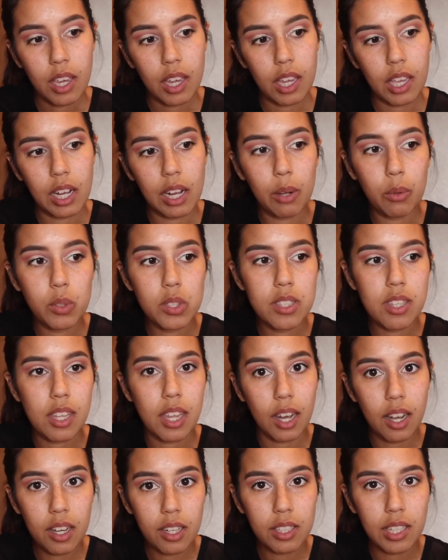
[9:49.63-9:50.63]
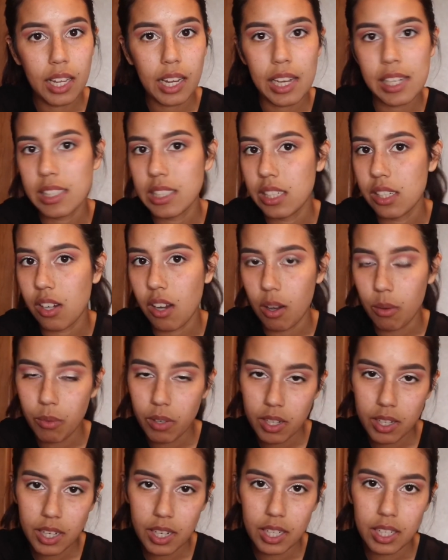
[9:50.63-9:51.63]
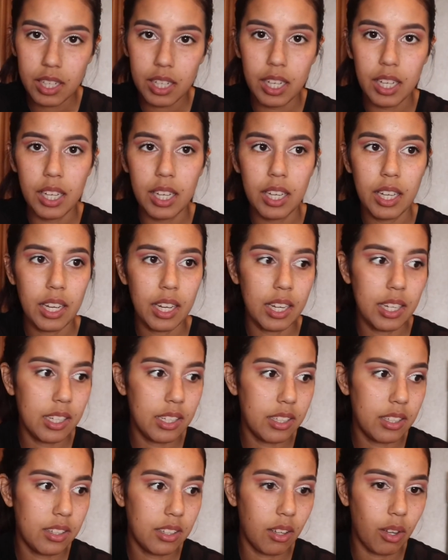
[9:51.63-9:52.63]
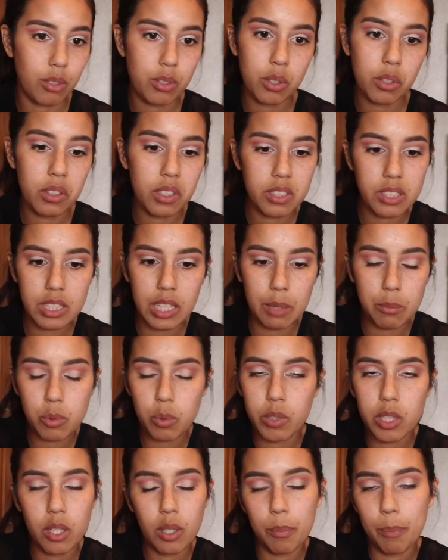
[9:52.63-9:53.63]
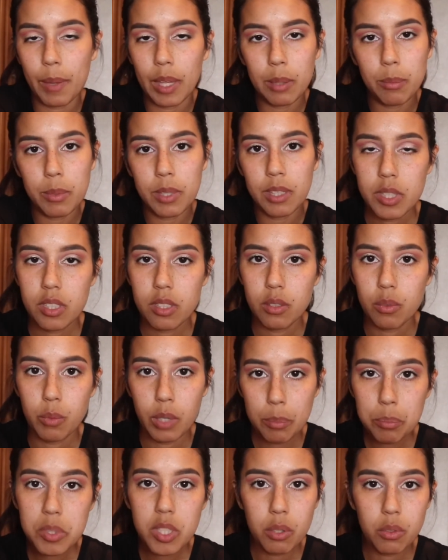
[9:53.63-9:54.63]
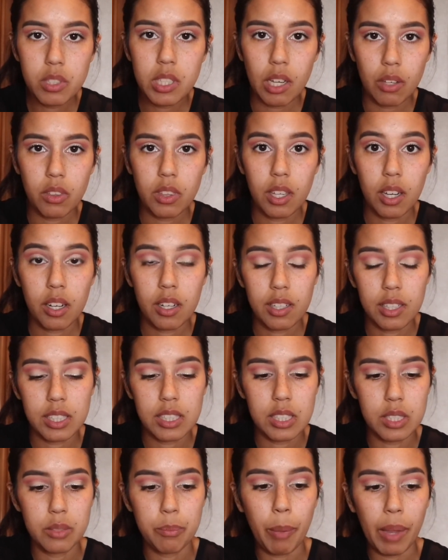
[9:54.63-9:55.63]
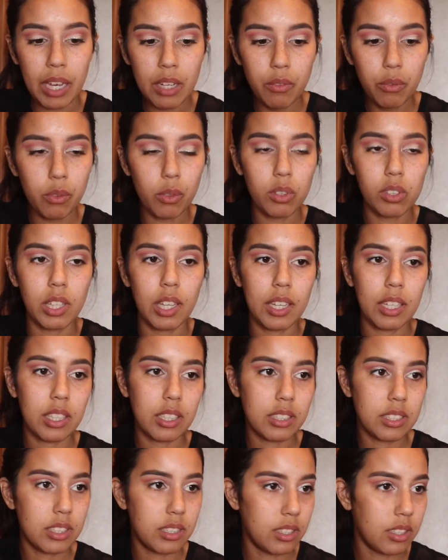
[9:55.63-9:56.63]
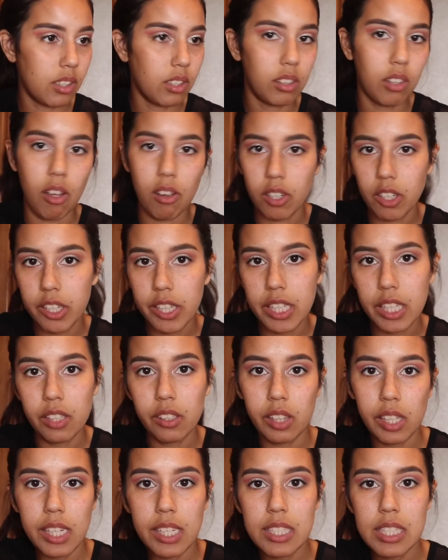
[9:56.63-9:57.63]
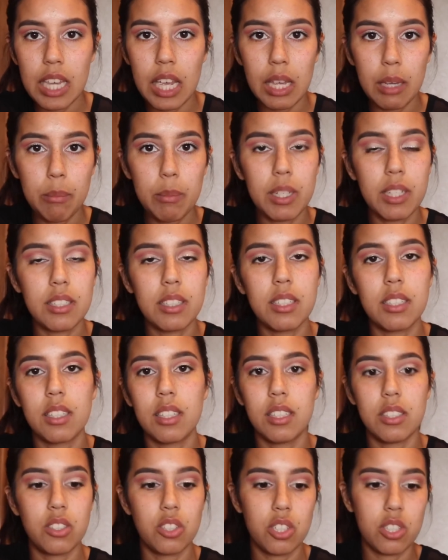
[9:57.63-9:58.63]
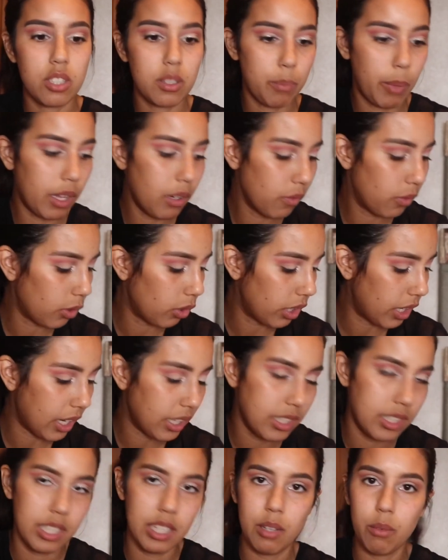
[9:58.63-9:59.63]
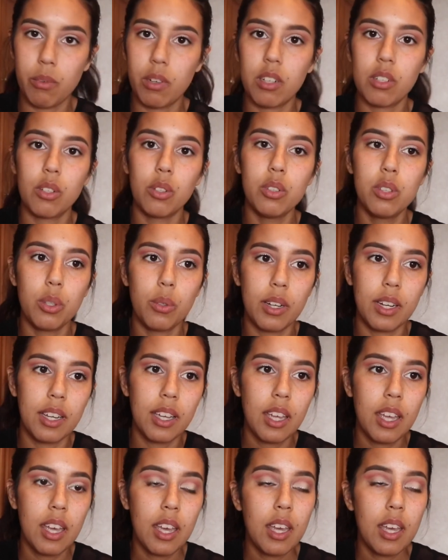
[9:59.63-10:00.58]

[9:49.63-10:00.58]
And I was scared, like I did not want to get cut. And also there's times when your baby rips you down there and it's painful, like it's a longer healing time and it's just painful, and I didn't want to go through it.